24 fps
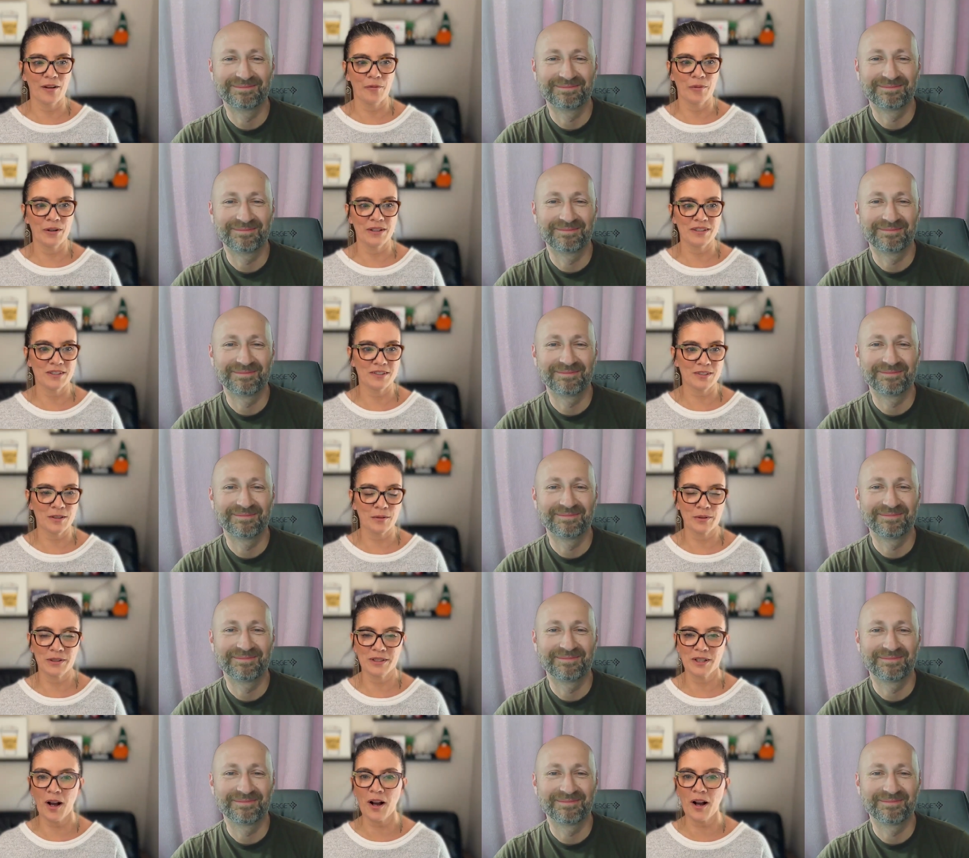Speaker 1: we so
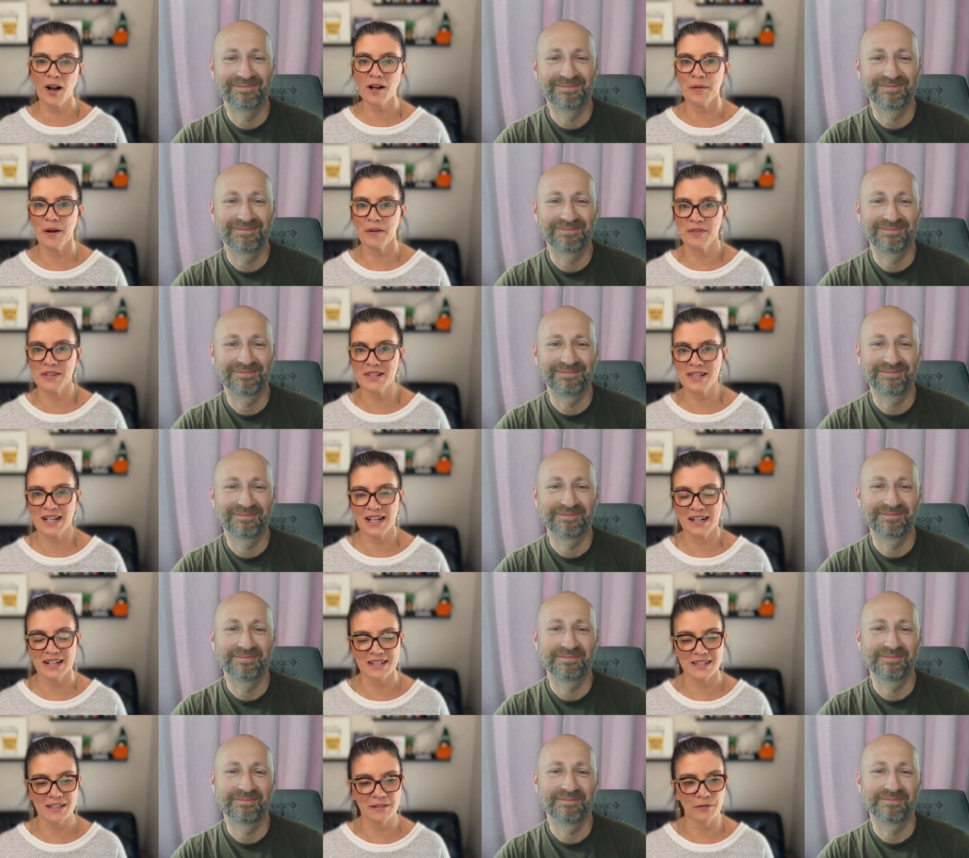we talk about this
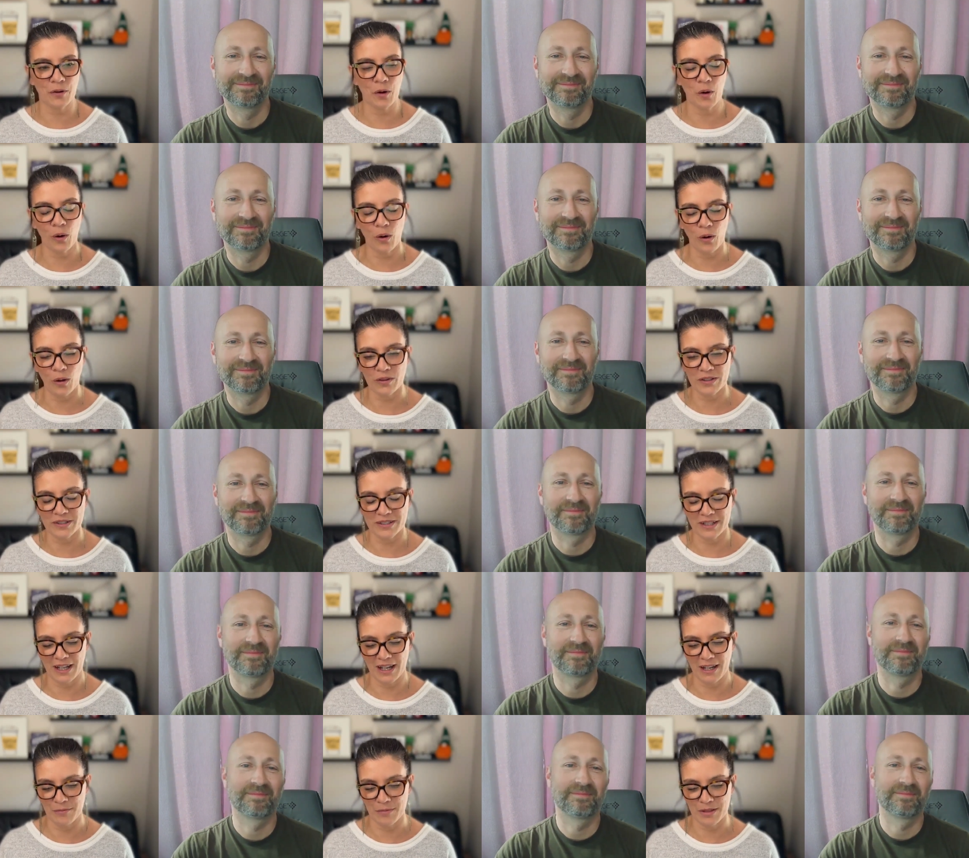kind of stuff all the
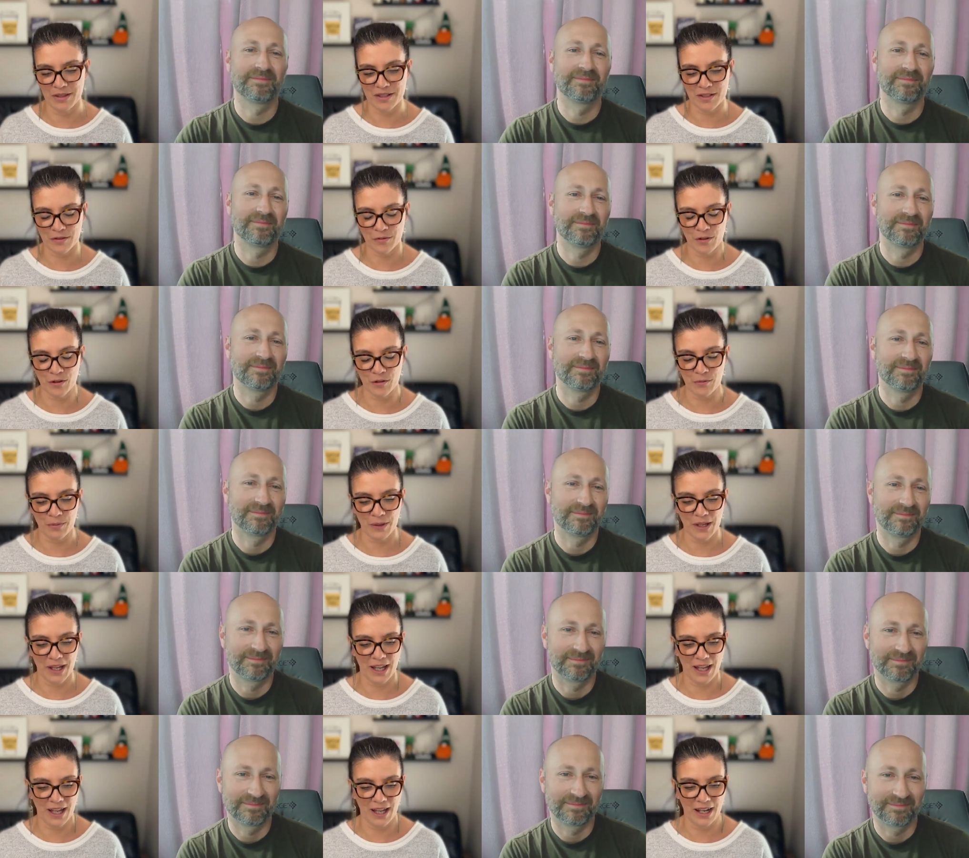time in this group,
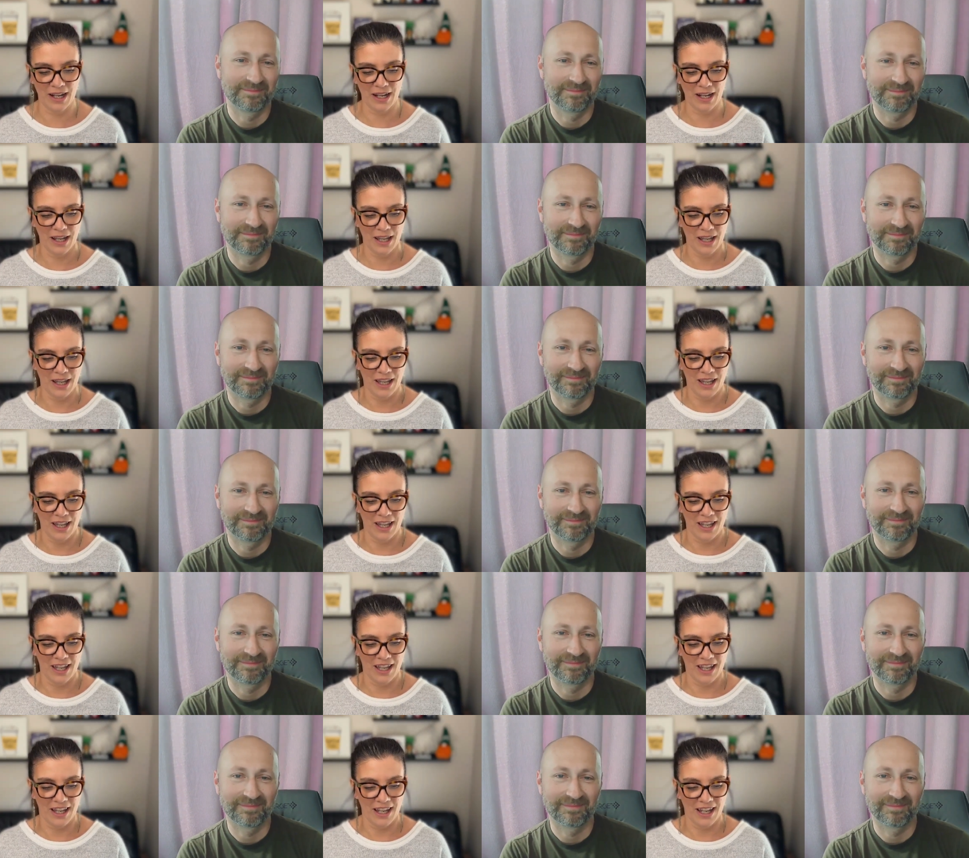and
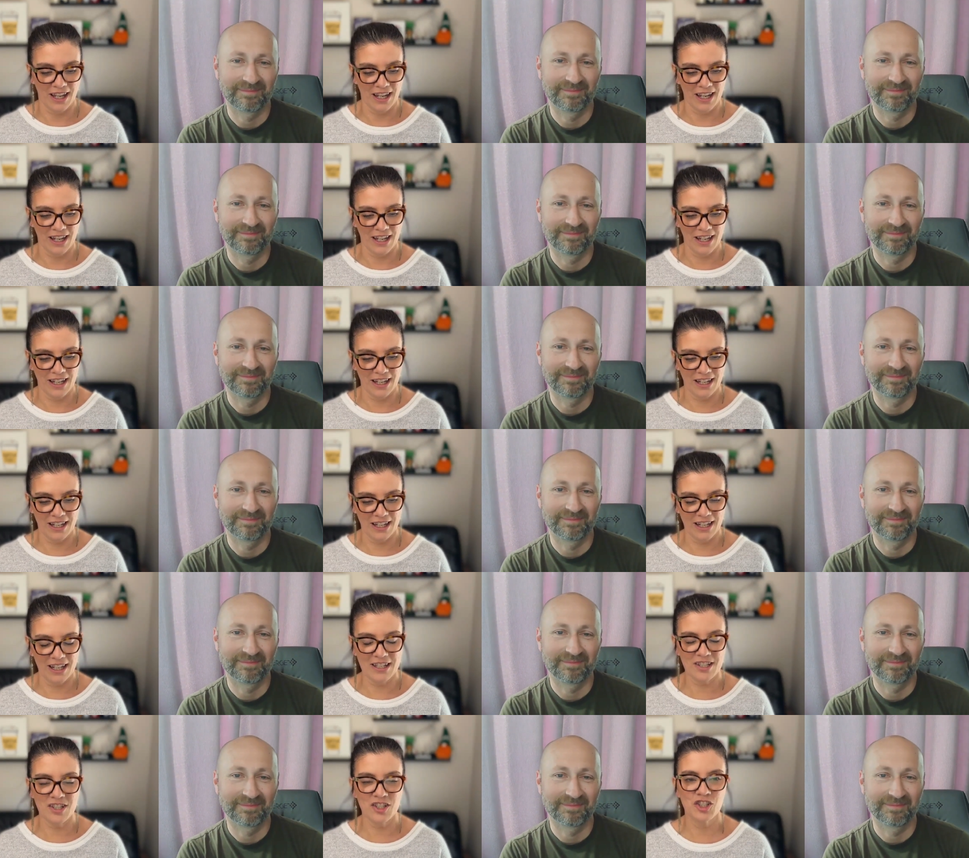
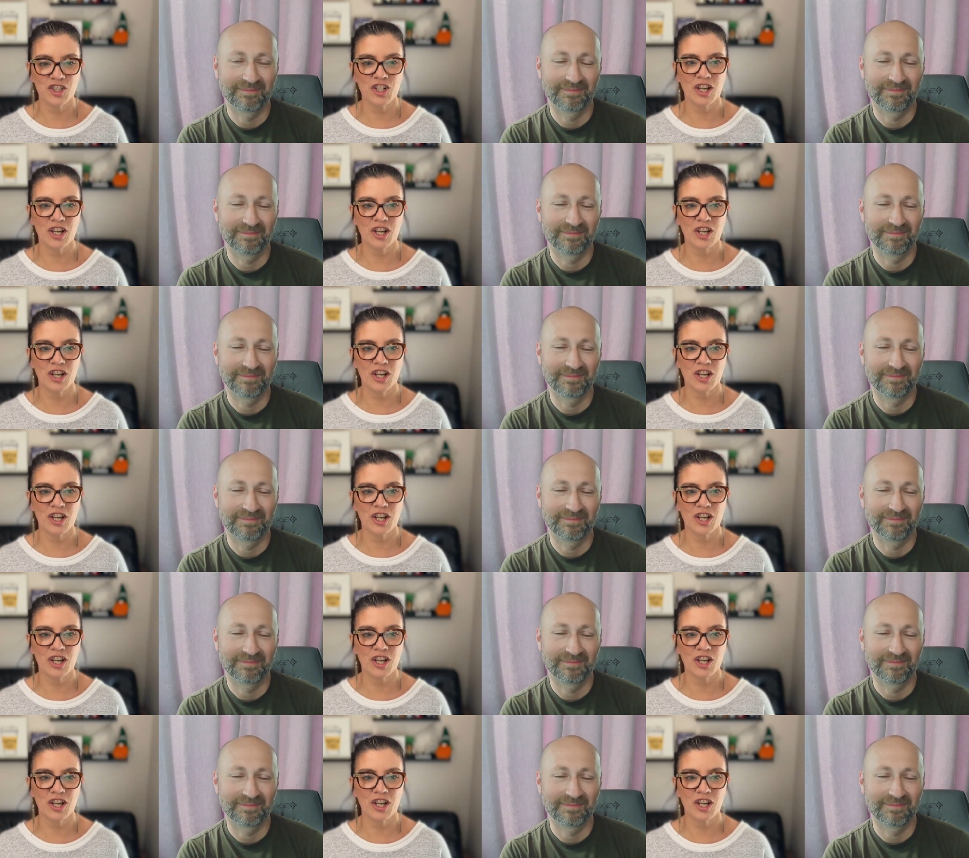it's